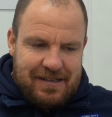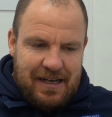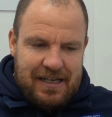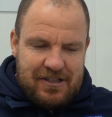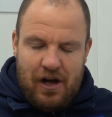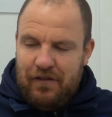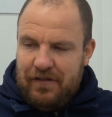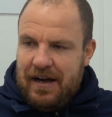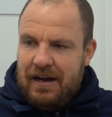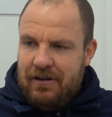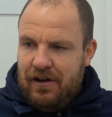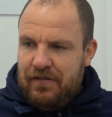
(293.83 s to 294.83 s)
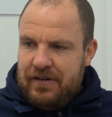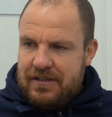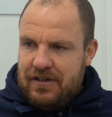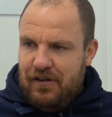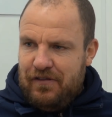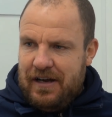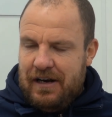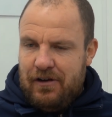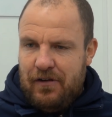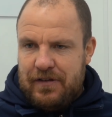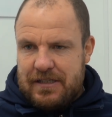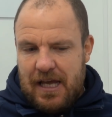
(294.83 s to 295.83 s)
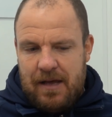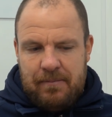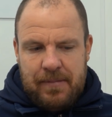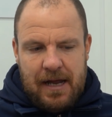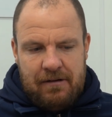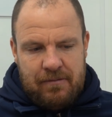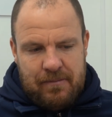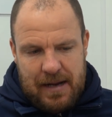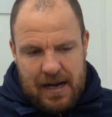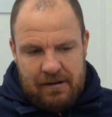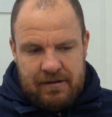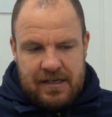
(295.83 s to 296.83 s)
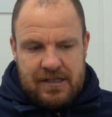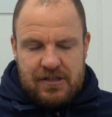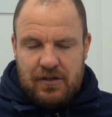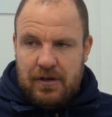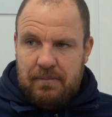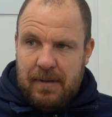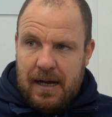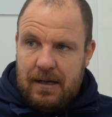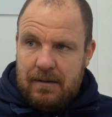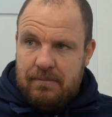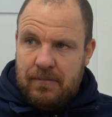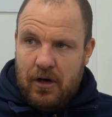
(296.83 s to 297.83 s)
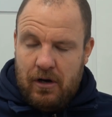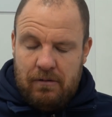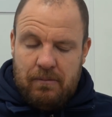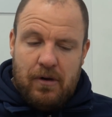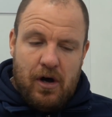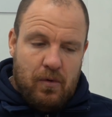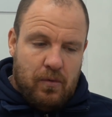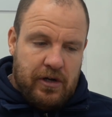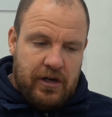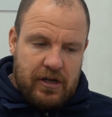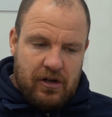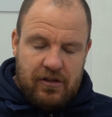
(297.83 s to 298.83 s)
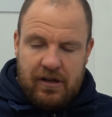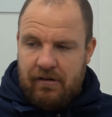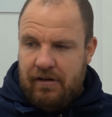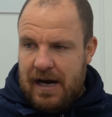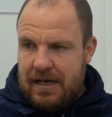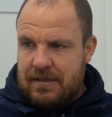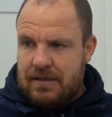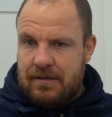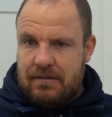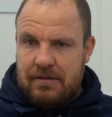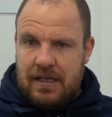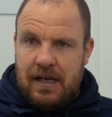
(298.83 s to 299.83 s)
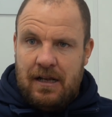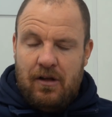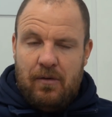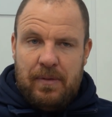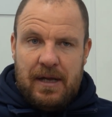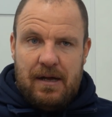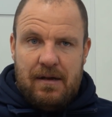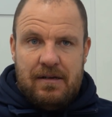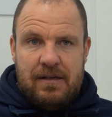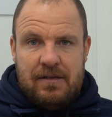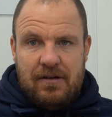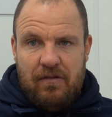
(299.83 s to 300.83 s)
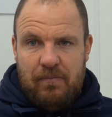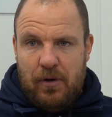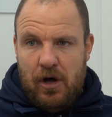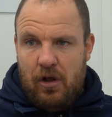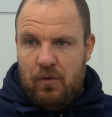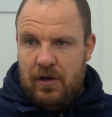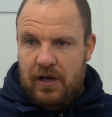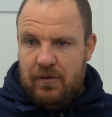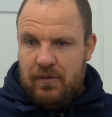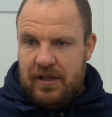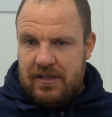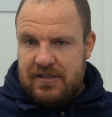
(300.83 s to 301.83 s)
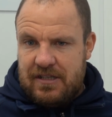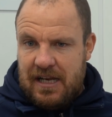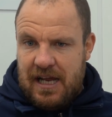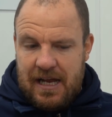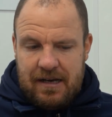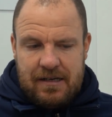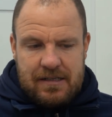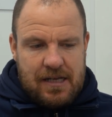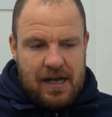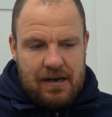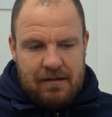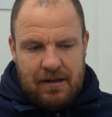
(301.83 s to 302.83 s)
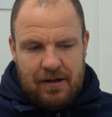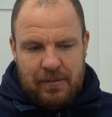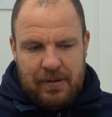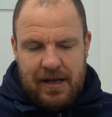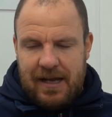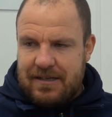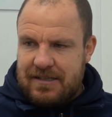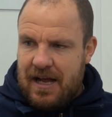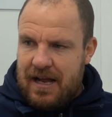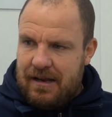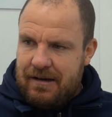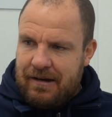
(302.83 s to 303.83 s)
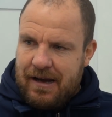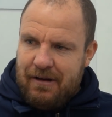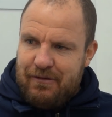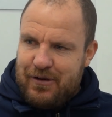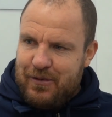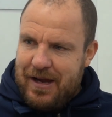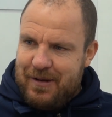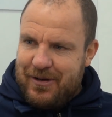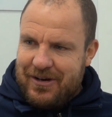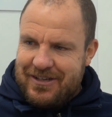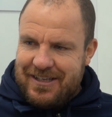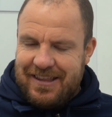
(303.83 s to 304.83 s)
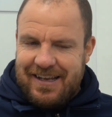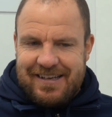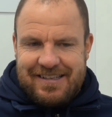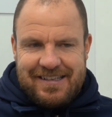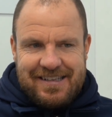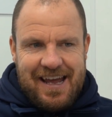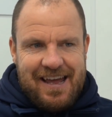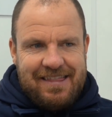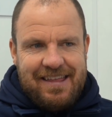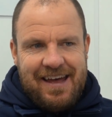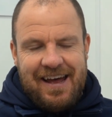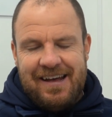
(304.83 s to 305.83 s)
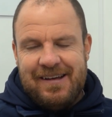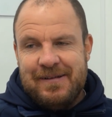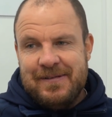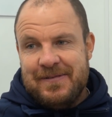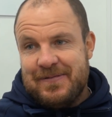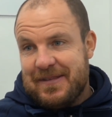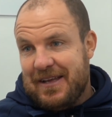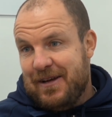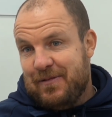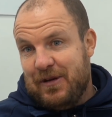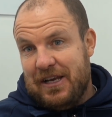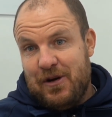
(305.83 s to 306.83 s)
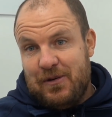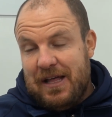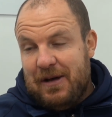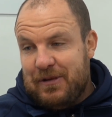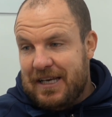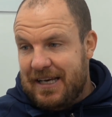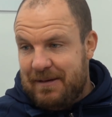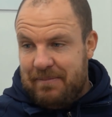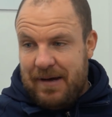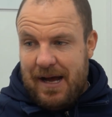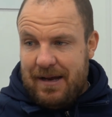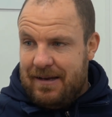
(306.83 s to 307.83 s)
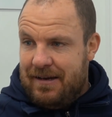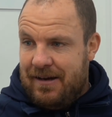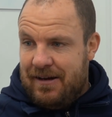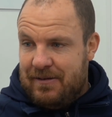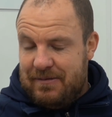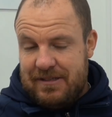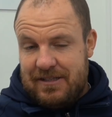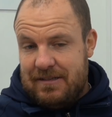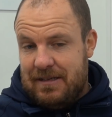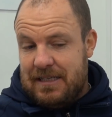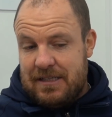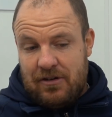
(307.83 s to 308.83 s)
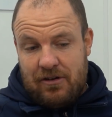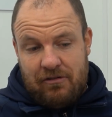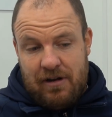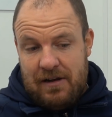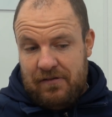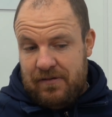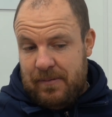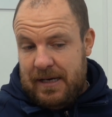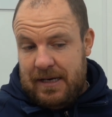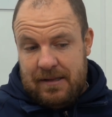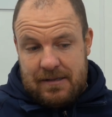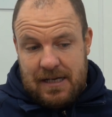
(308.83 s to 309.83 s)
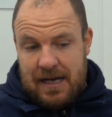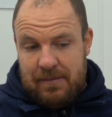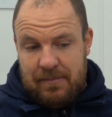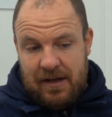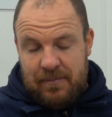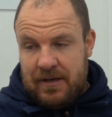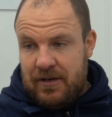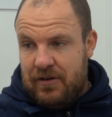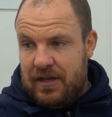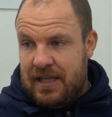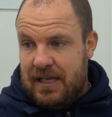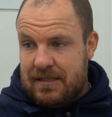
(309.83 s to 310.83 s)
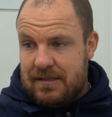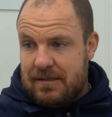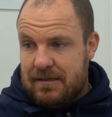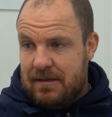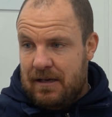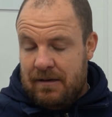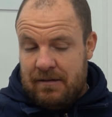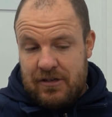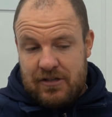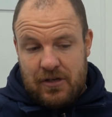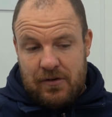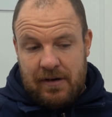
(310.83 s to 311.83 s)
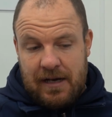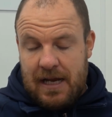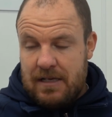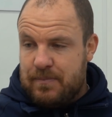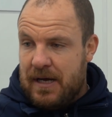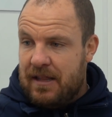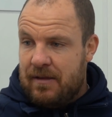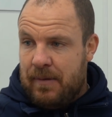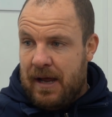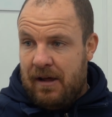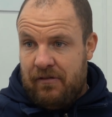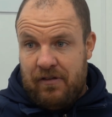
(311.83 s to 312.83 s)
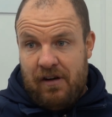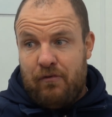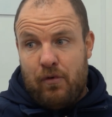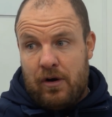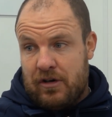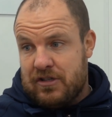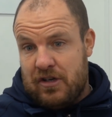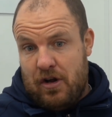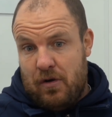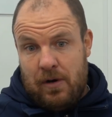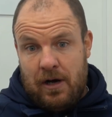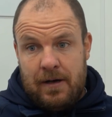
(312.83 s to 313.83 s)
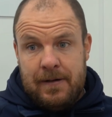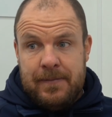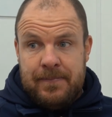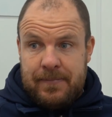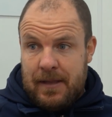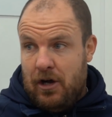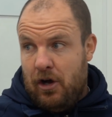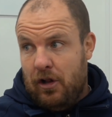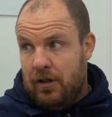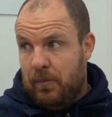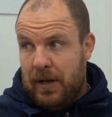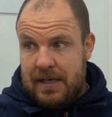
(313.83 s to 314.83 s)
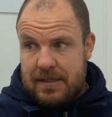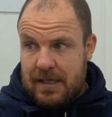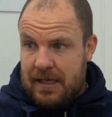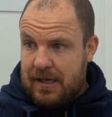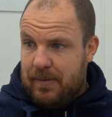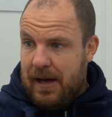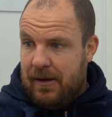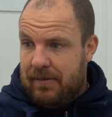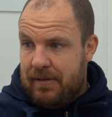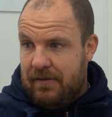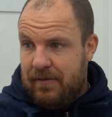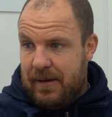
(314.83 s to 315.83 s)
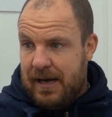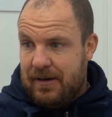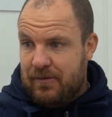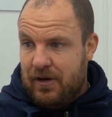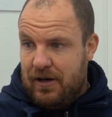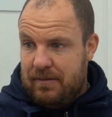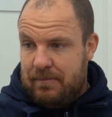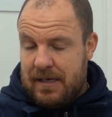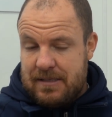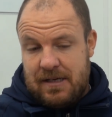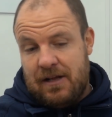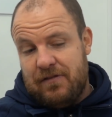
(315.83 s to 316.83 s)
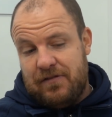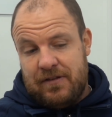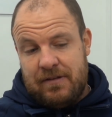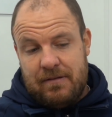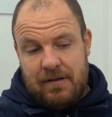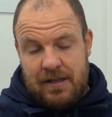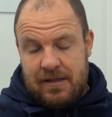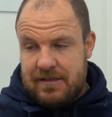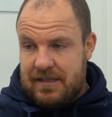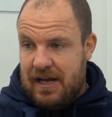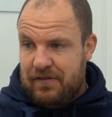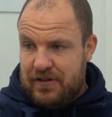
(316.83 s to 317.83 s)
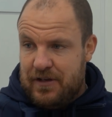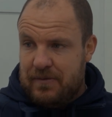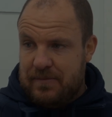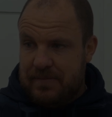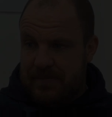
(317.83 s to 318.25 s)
he's not far off. He's not far off. He's getting better and better, and he's doing more and more work on the grass, and did a little bit of ball work with us today. And he's getting a bit excited and carried away because he thinks he's getting there. and we know that we need him back. You know, he's done great for me in the time that I've been doing this, and the sooner he gets back, the better for everyone. Because I know what all the players think about him, never mind what myself and the staff do.